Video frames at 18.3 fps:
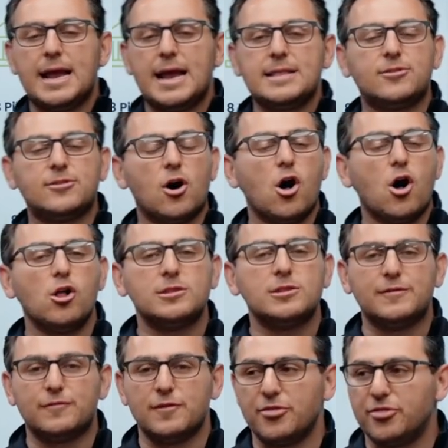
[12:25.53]
It's
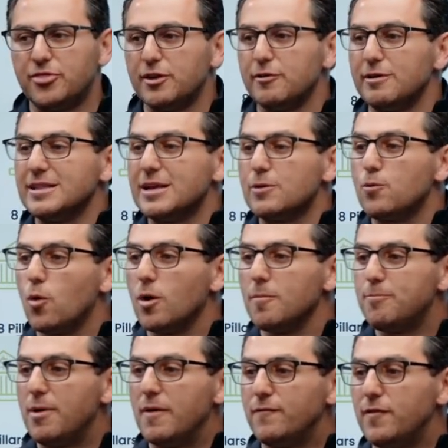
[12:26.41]
all a different theory. Like
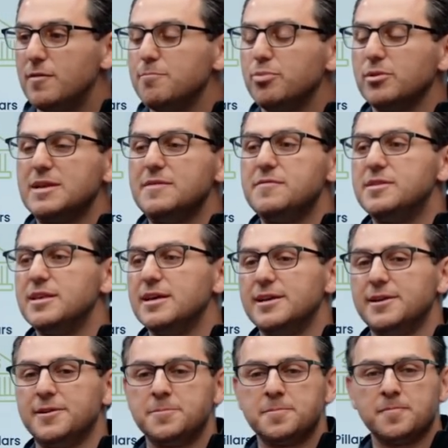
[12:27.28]
Warren Buffett believes
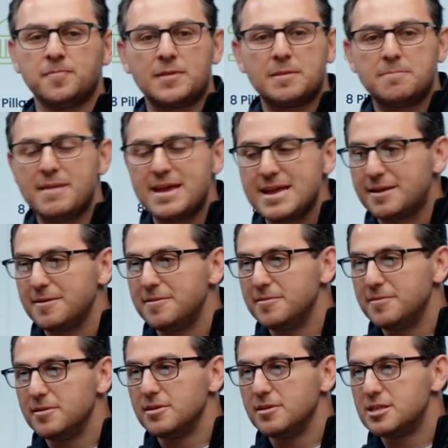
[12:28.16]
in make
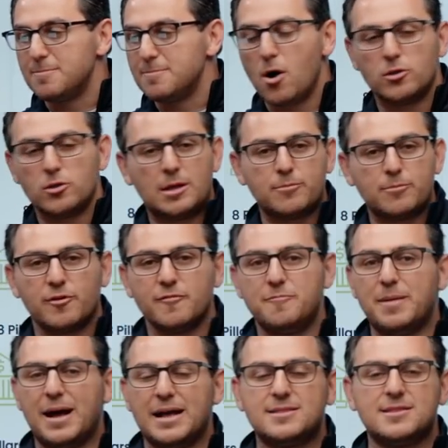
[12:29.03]
small number
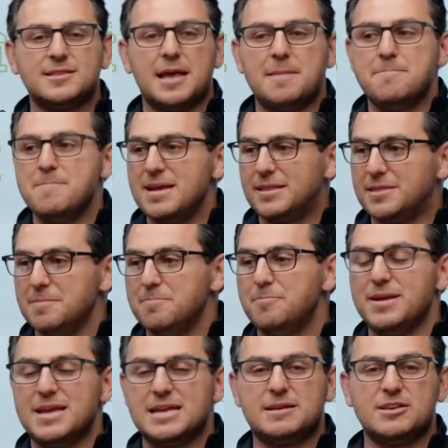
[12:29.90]
of bets and make
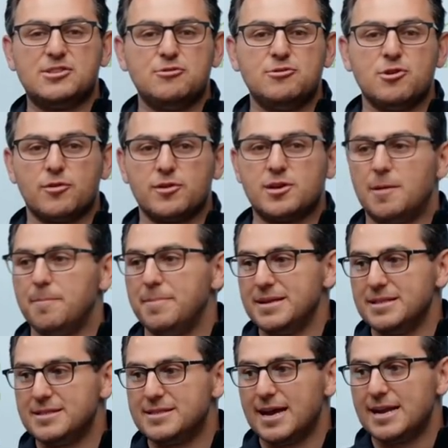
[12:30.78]
them big because you know the
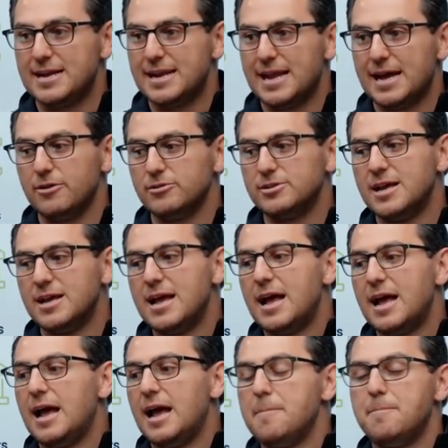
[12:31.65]
company inside and out.
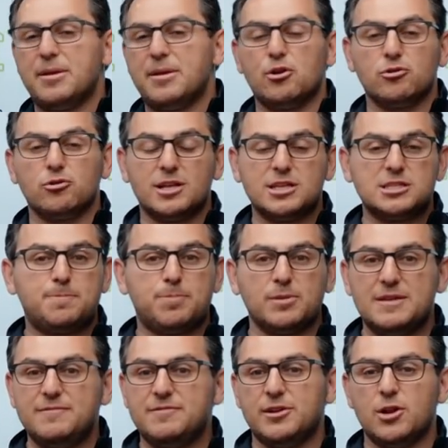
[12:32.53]
Peter Lynch
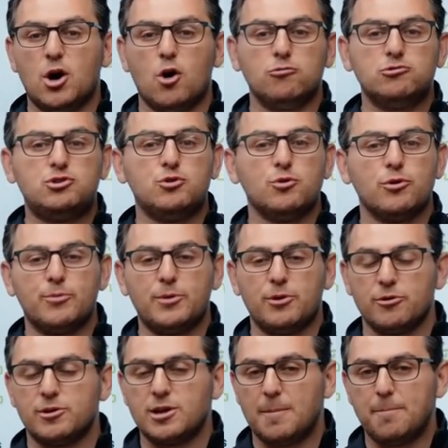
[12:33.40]
believed in own 200 or
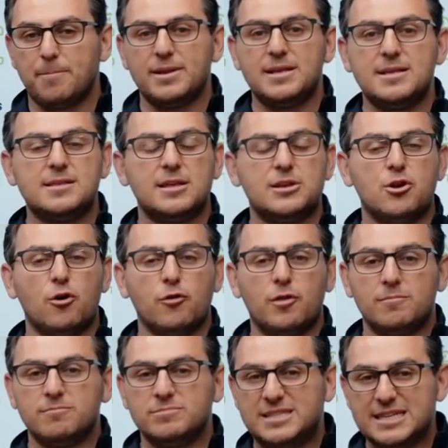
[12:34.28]
300 companies,
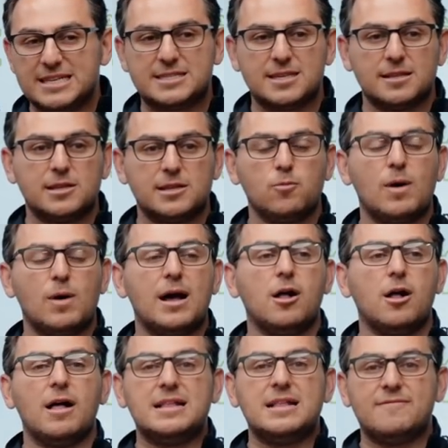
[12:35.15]
know them decently
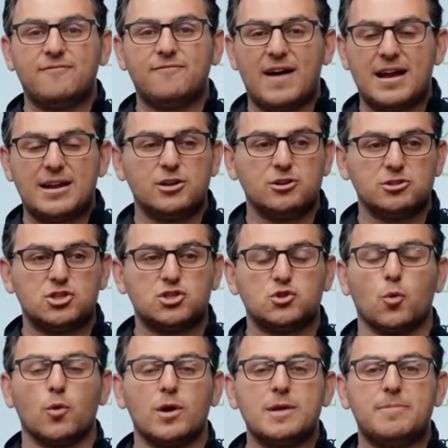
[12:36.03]
well, and find a good
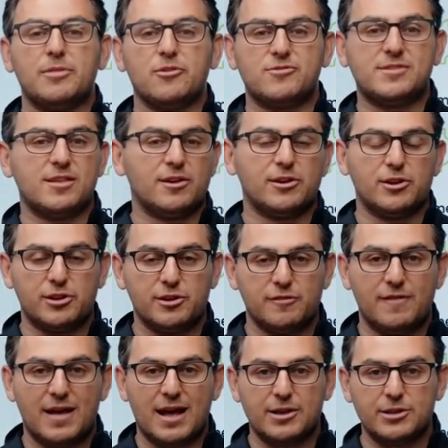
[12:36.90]
story, but they're selling at a
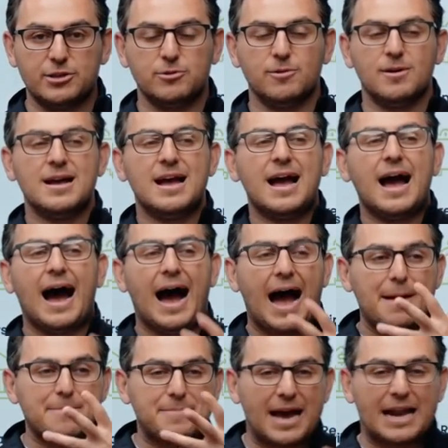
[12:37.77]
good value.
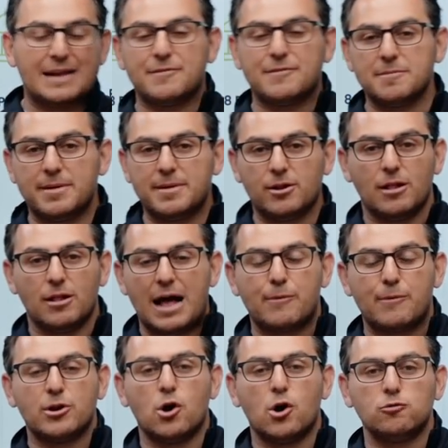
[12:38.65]
I'm kind of in the middle.
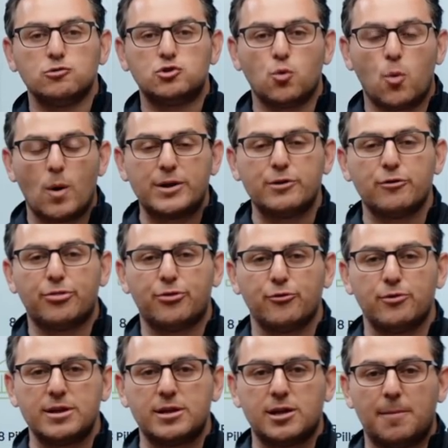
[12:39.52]
I want to own 20 or
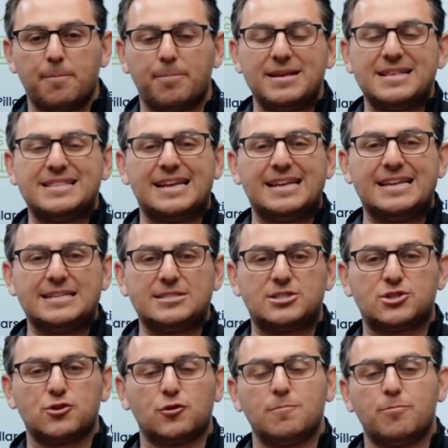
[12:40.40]
30 companies that
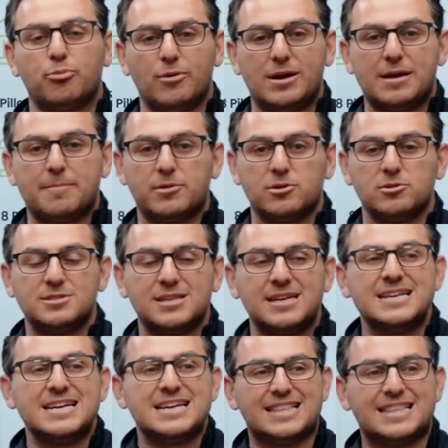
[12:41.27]
hit certain
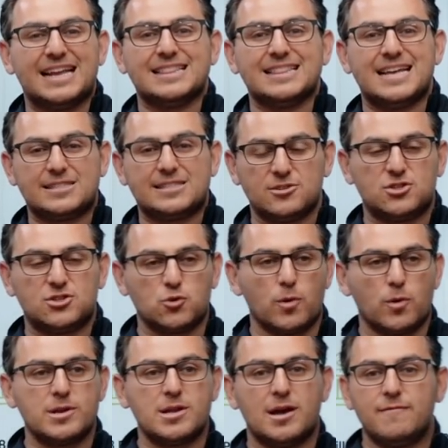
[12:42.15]
parameters that I like the
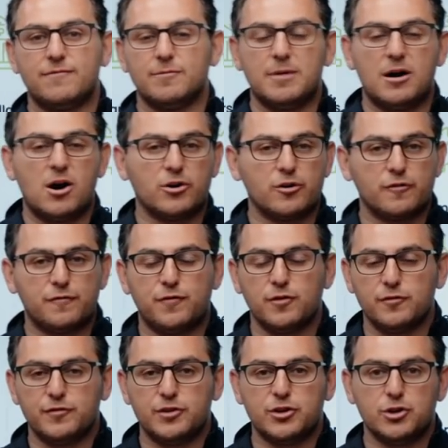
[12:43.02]
story of from a
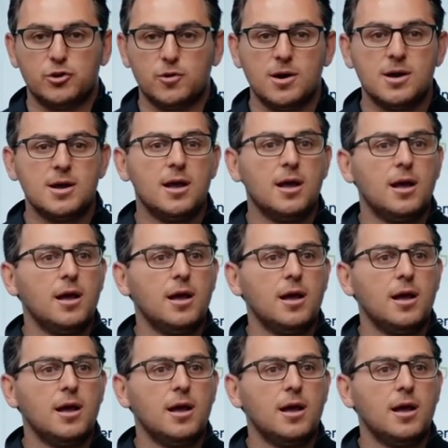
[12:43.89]
100-foot view,